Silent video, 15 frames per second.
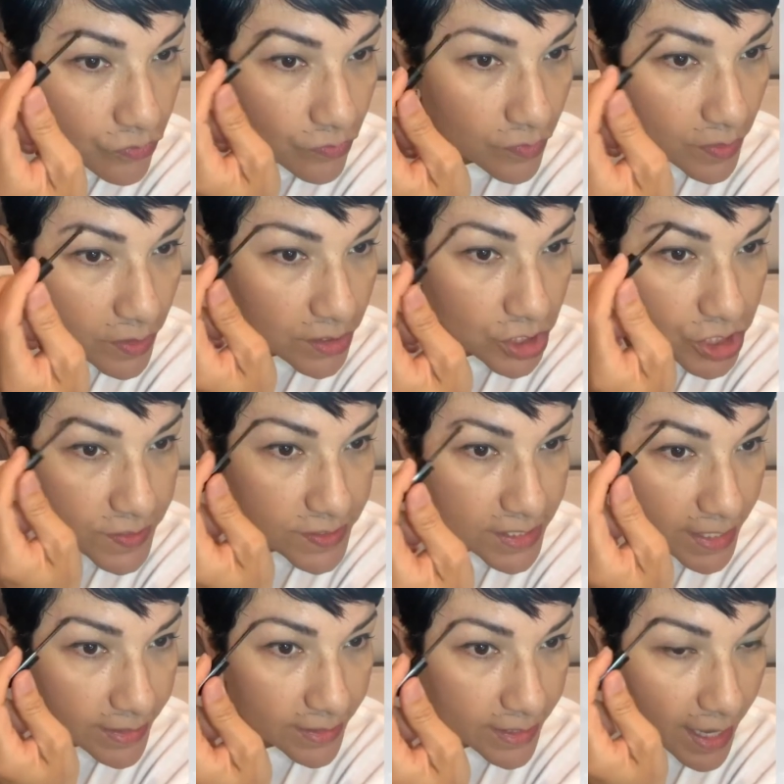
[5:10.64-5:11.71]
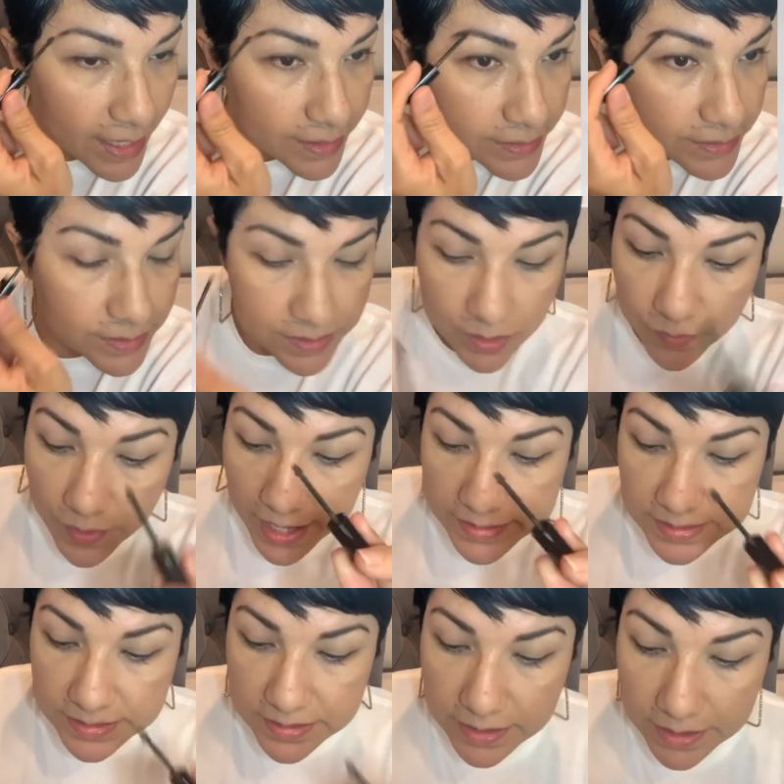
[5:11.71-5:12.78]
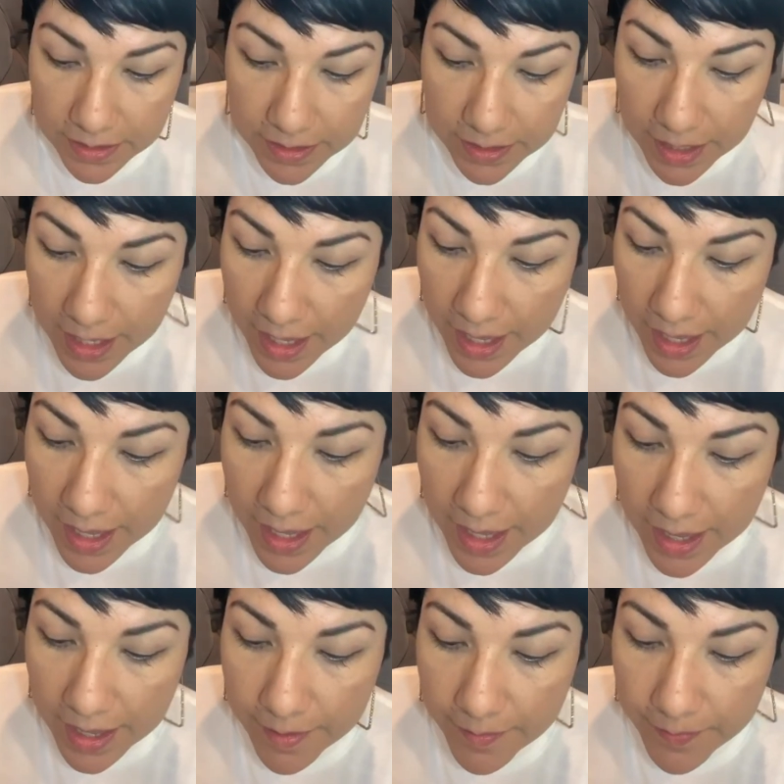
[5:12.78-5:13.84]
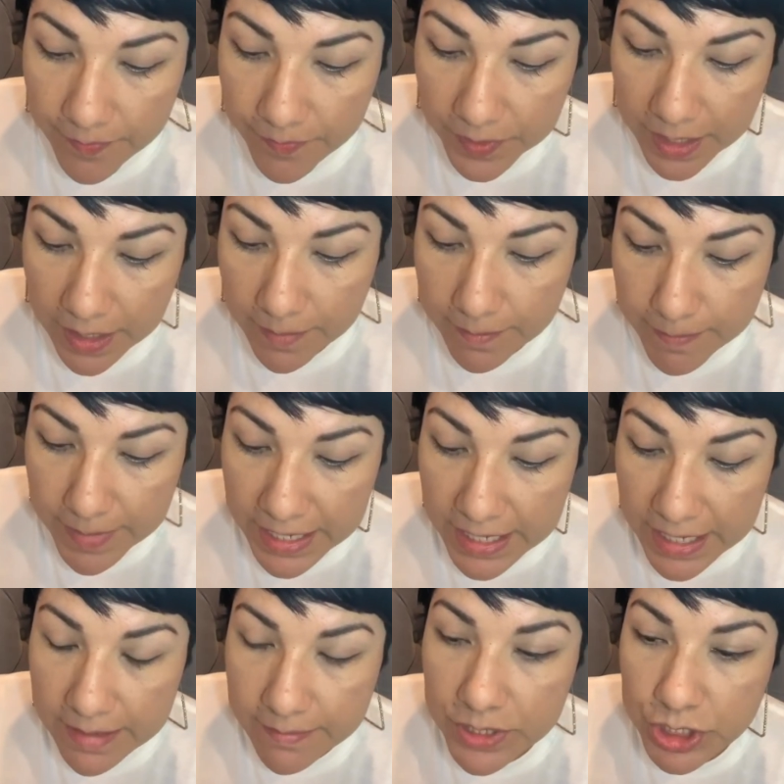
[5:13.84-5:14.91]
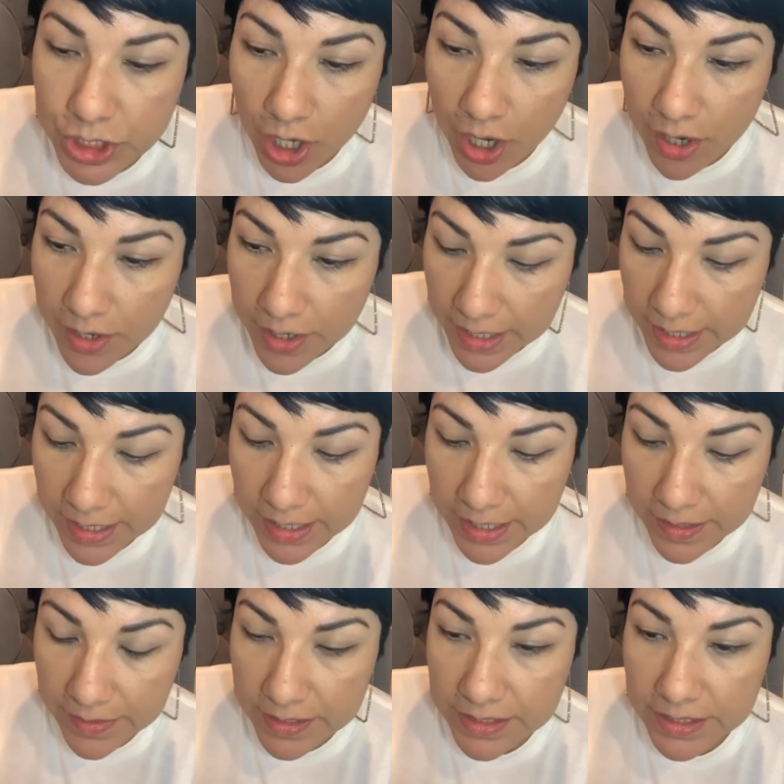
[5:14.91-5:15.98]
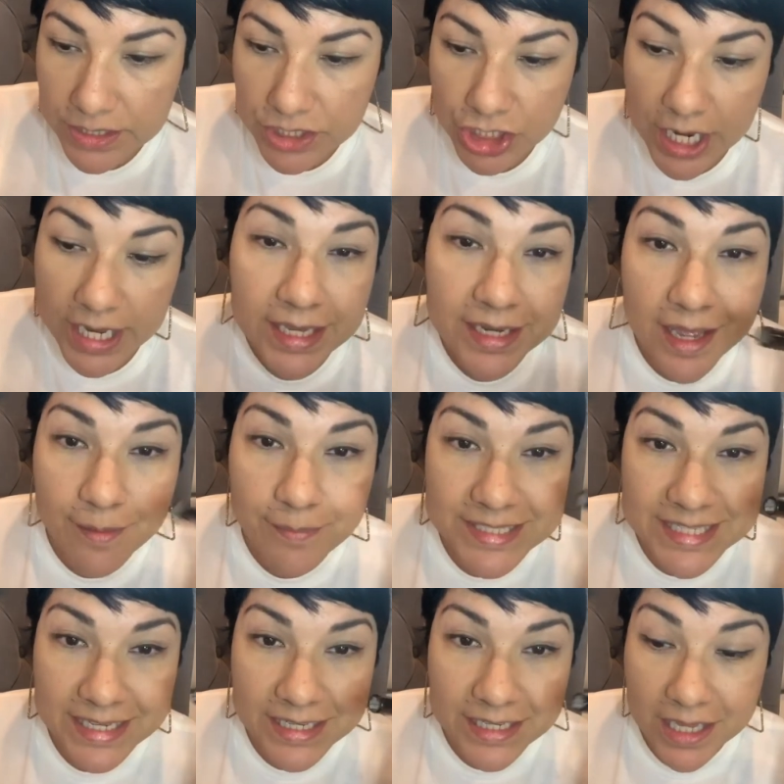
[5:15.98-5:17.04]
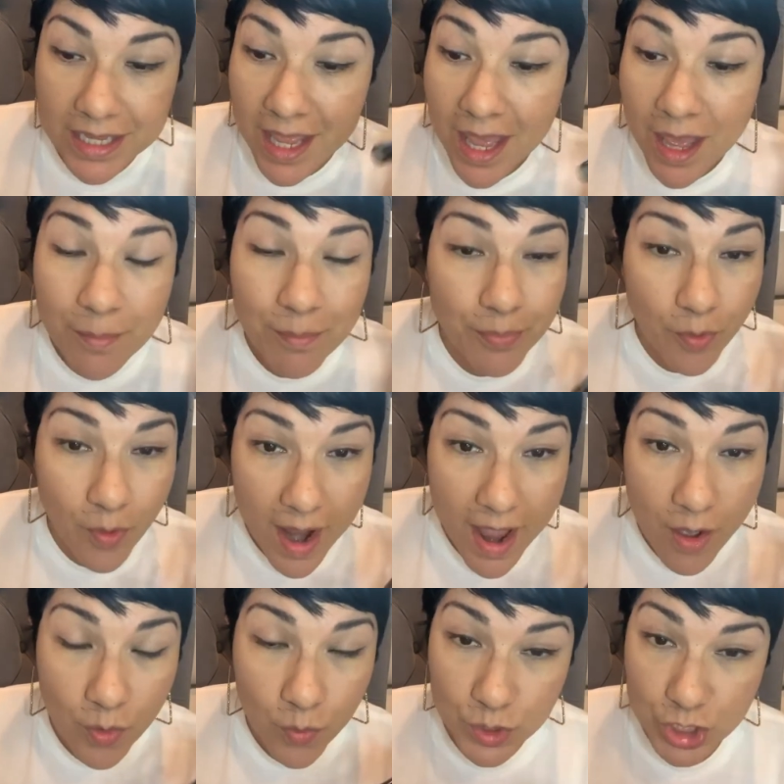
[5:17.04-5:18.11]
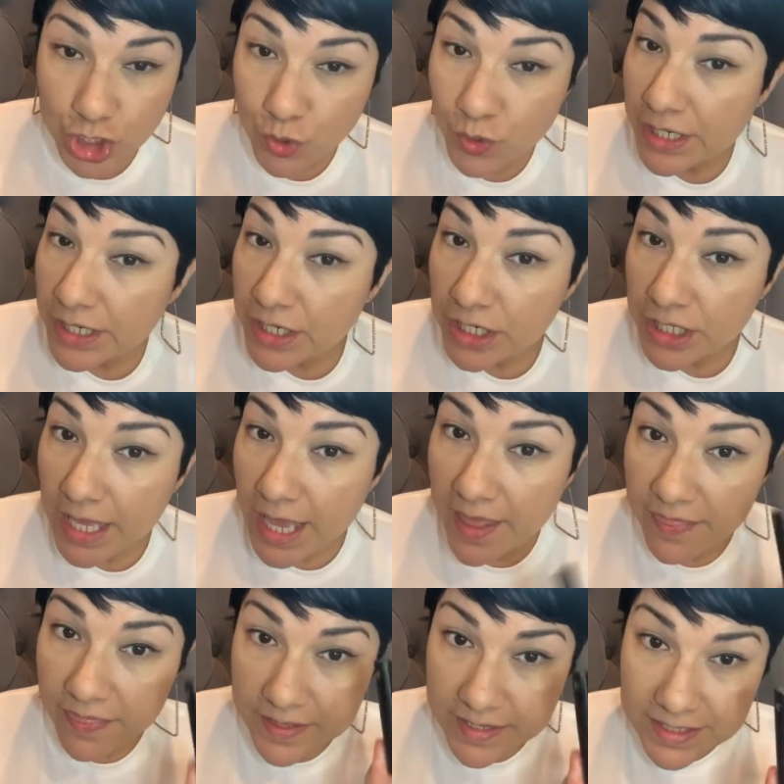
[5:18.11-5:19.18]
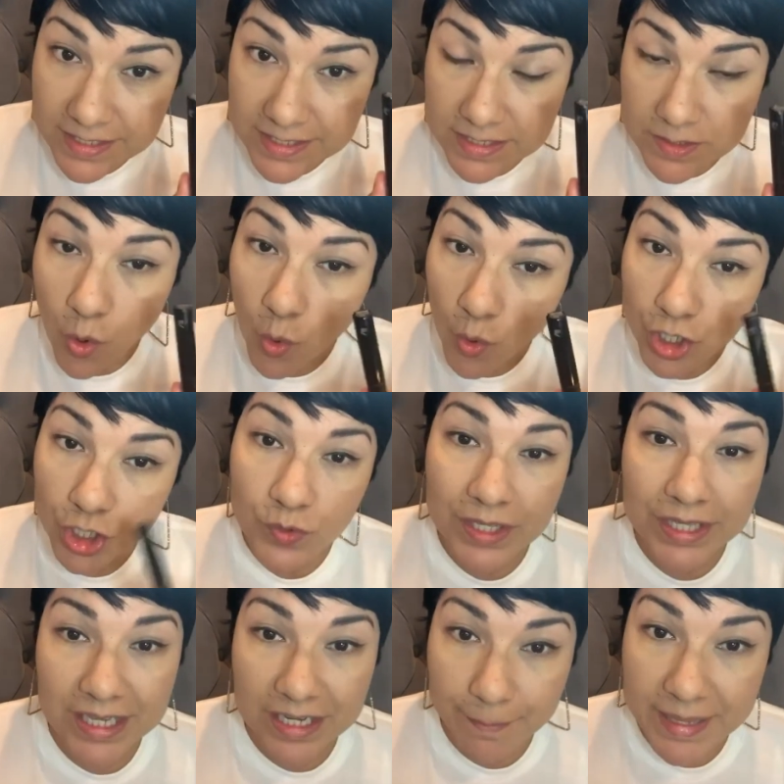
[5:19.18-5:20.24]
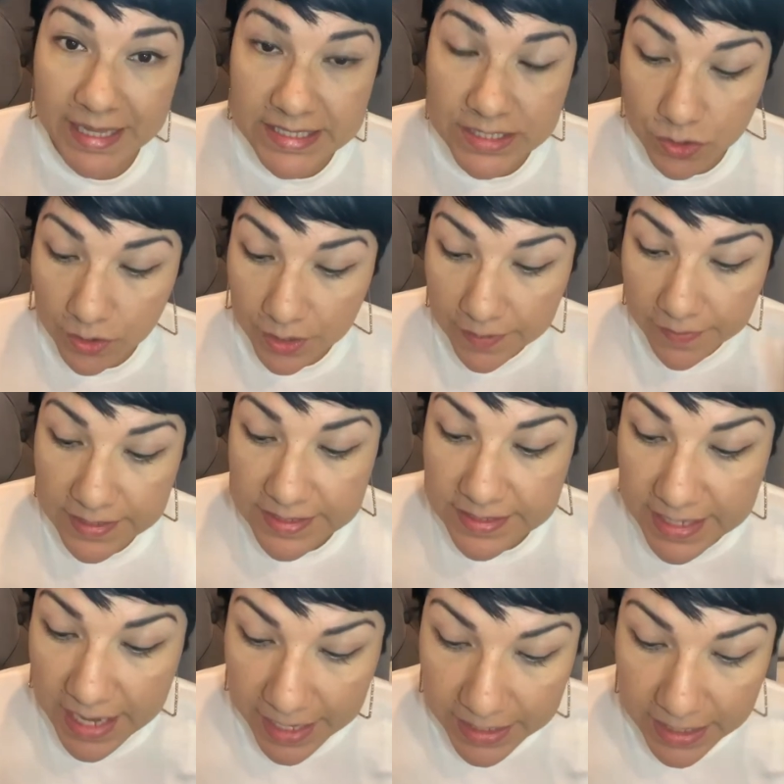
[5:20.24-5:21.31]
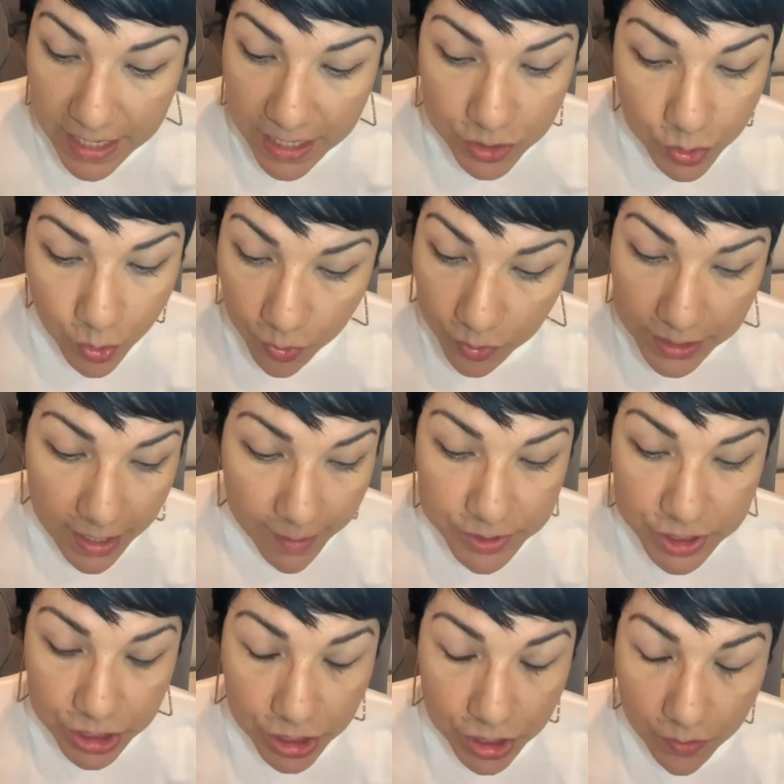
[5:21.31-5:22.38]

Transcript: just like that. So that's the medium dark and the Shake It Up Tinted Brow, which you can get this or you can get a pencil in the set. Totally up to you.